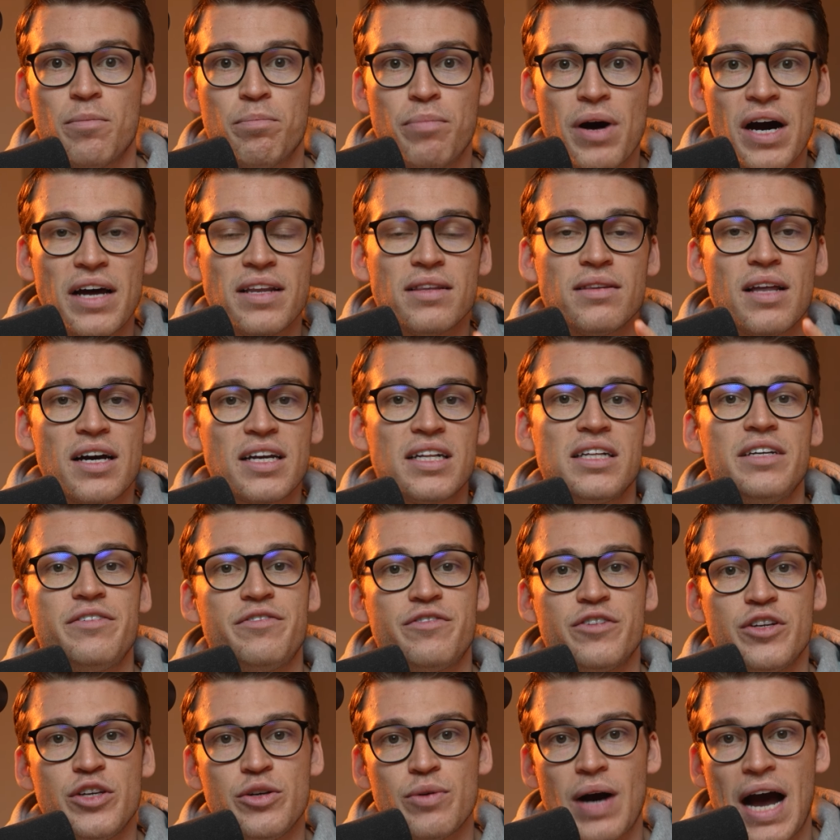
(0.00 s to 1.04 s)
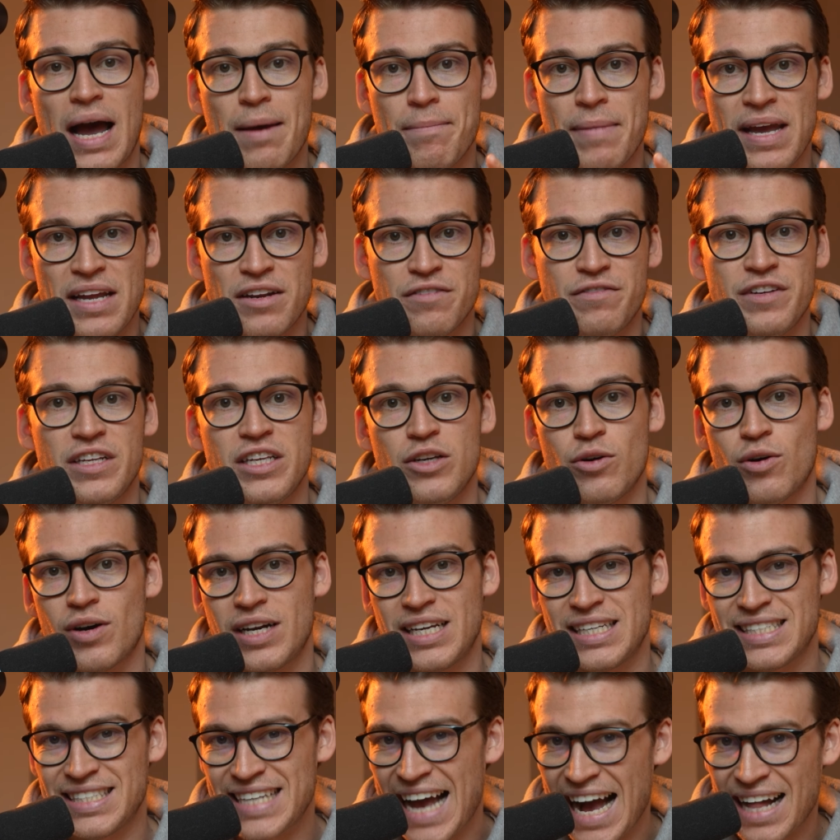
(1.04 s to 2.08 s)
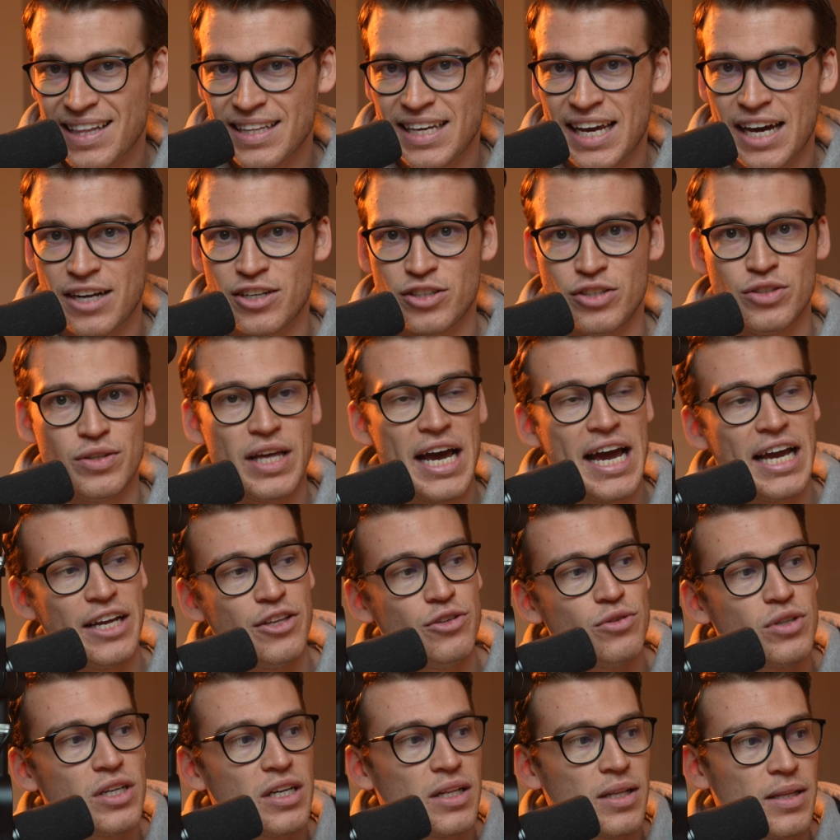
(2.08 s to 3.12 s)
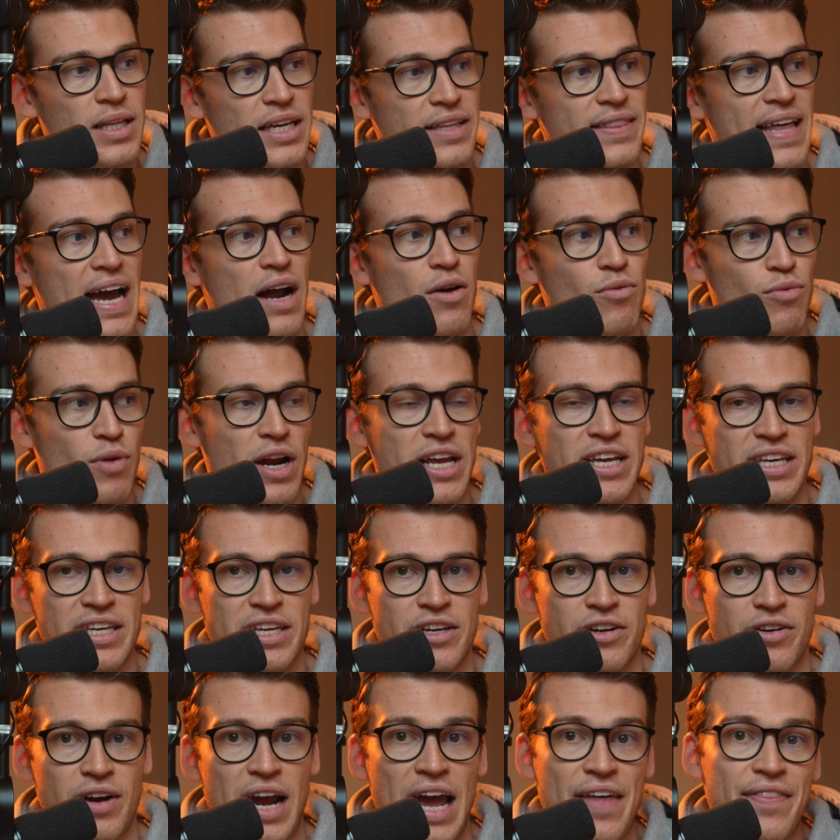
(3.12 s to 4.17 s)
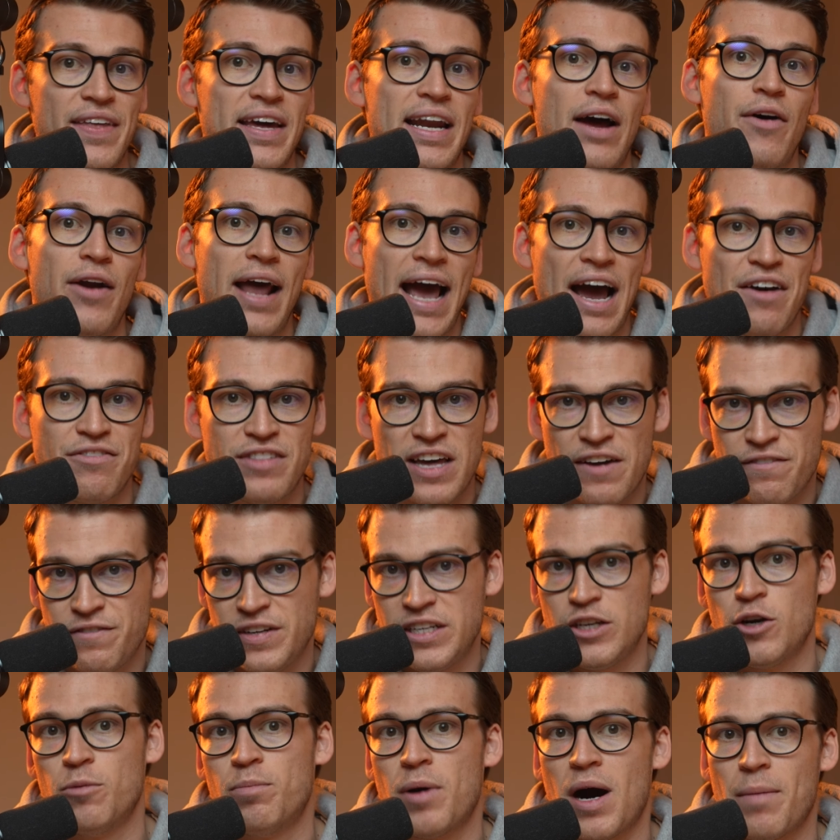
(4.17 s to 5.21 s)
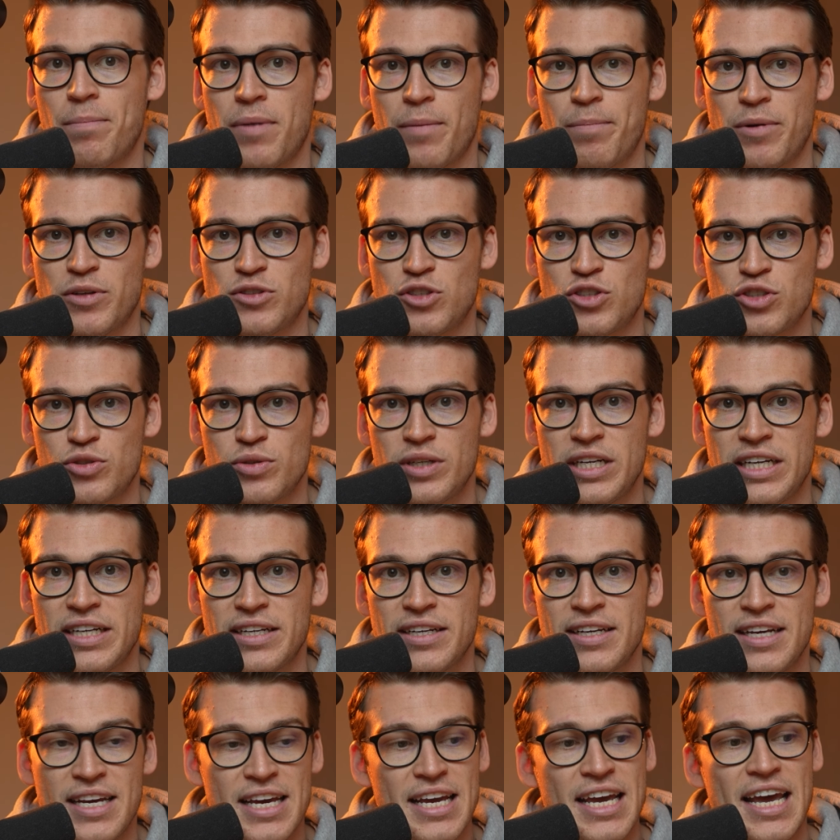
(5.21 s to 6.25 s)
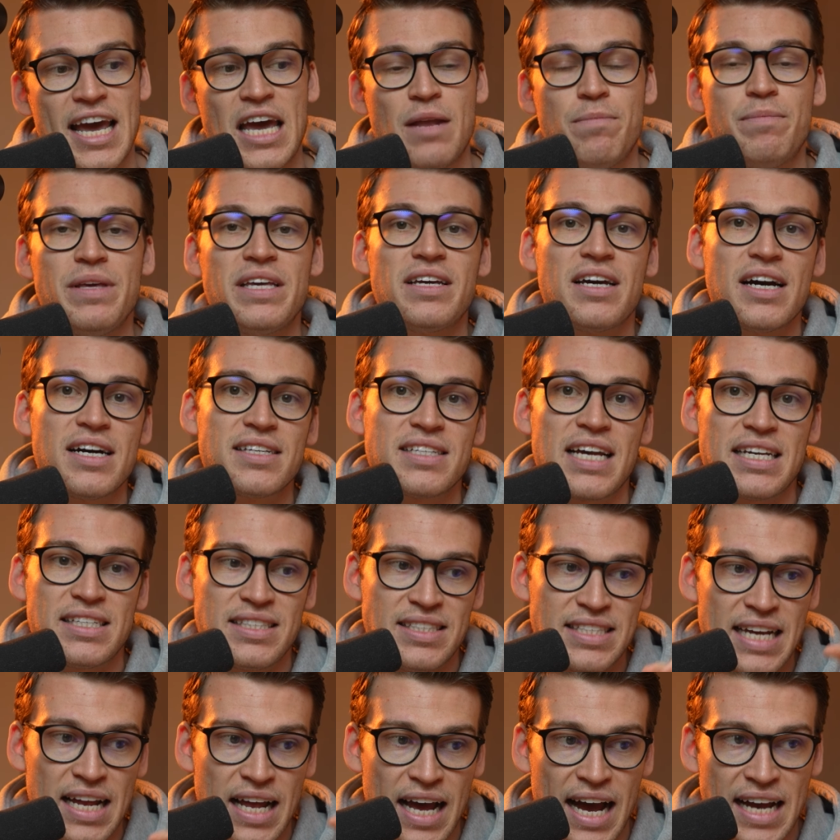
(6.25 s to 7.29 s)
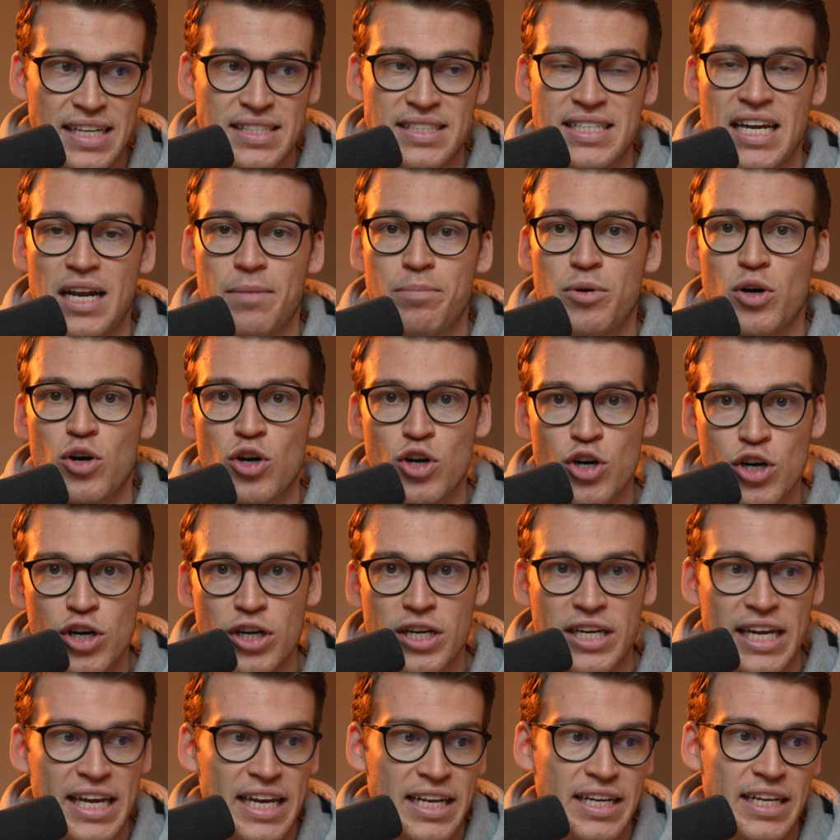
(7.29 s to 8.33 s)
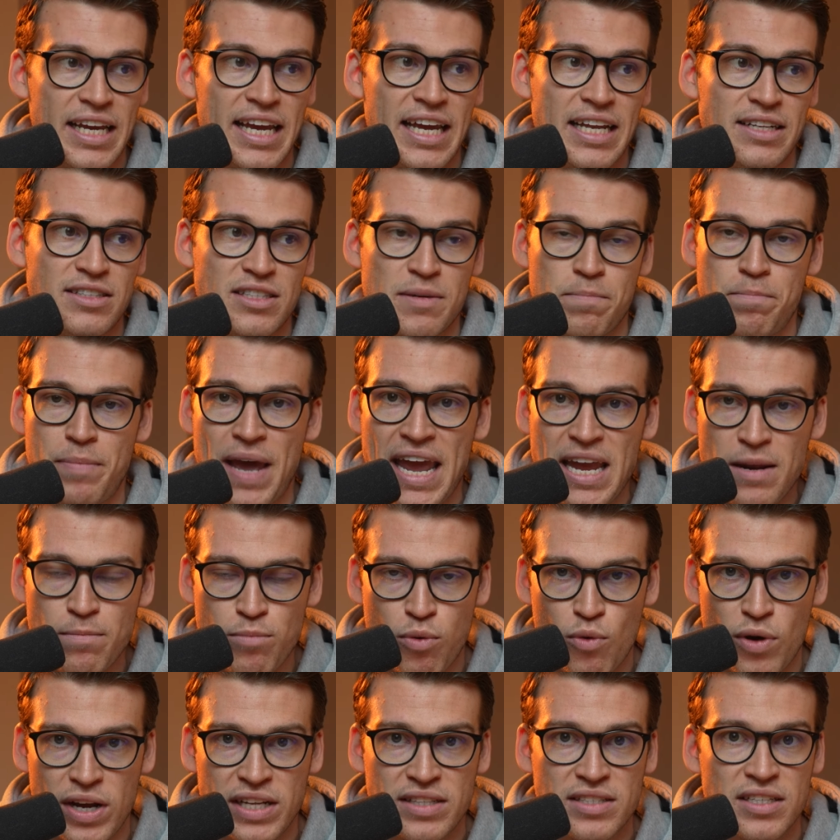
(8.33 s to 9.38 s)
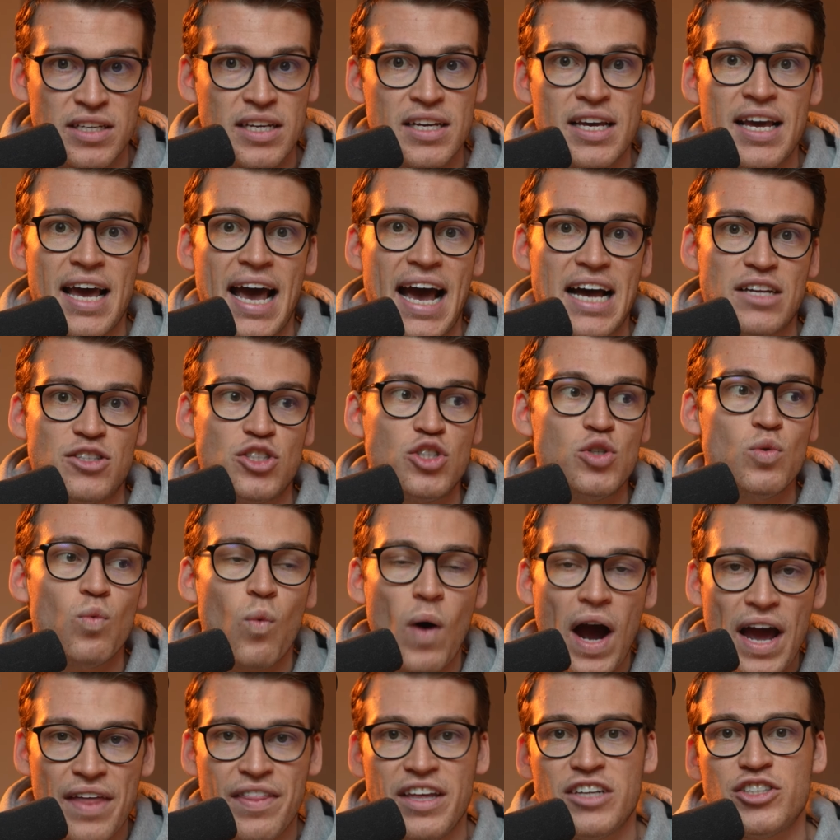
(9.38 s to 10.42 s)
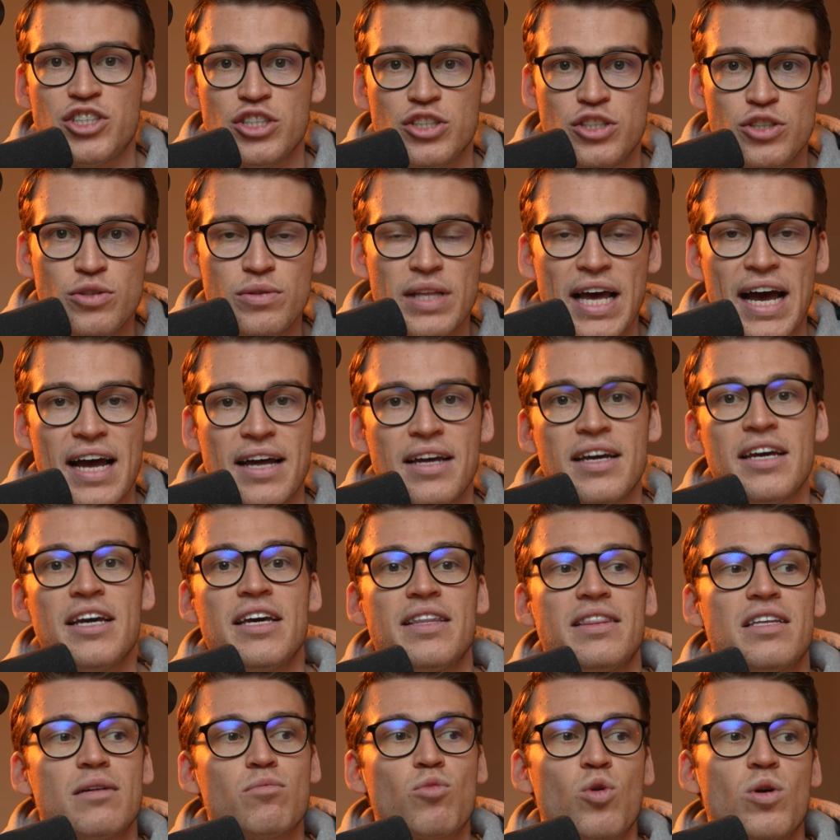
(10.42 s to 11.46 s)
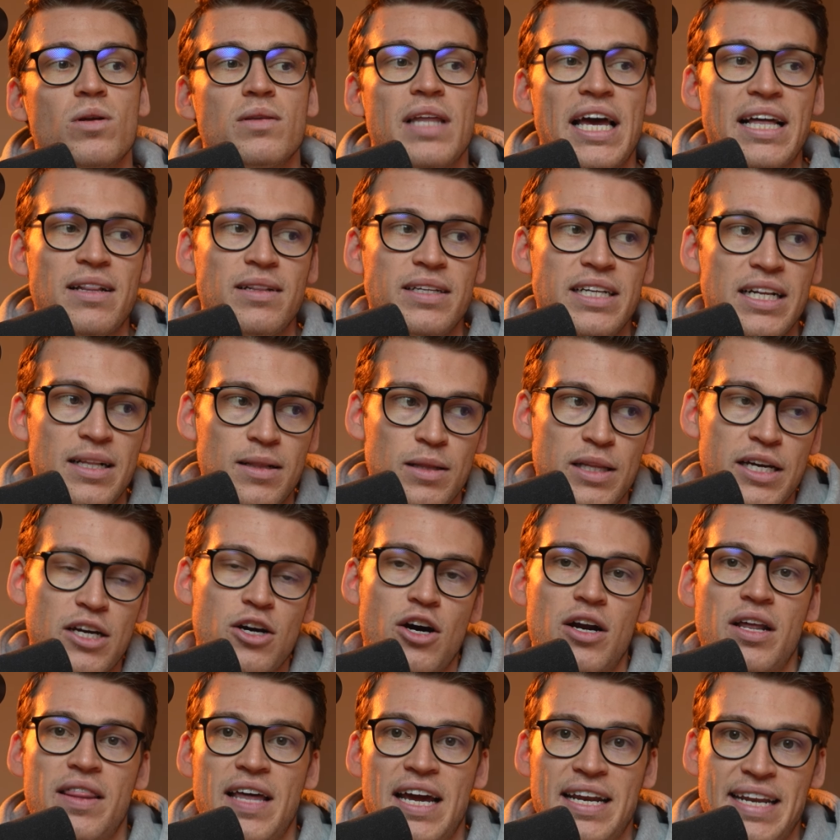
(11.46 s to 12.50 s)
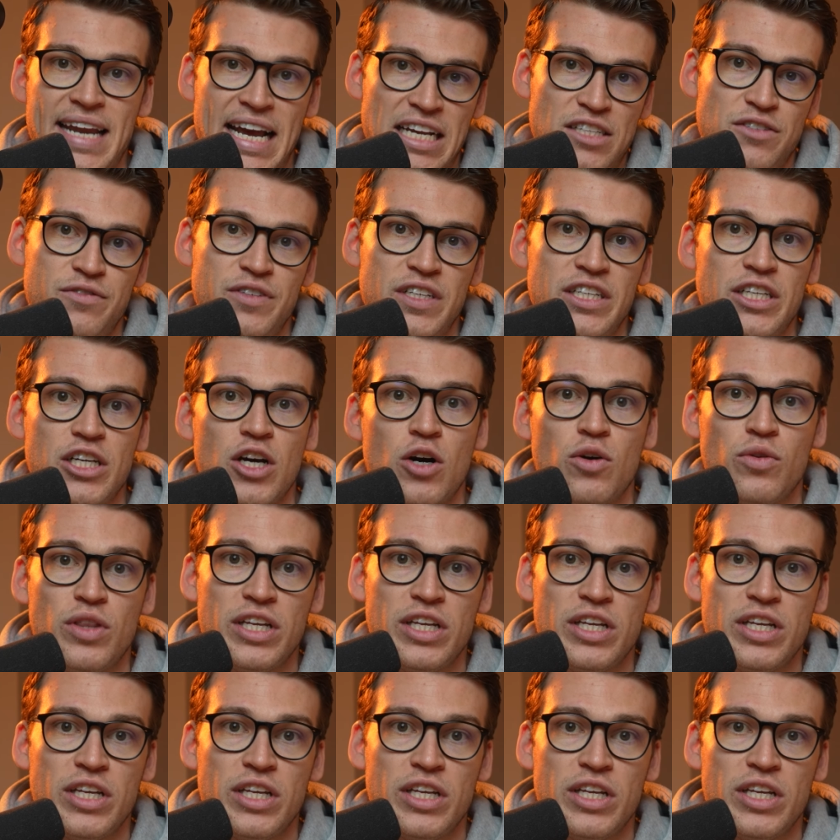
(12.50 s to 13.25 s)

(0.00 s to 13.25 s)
But luckily for you, I made a video on exactly how to do that, and you could click that right here. And then I would have that video pop up on screen. And because I set up a hook and some pain points as to why they should do that, they're more likely to click onto that next video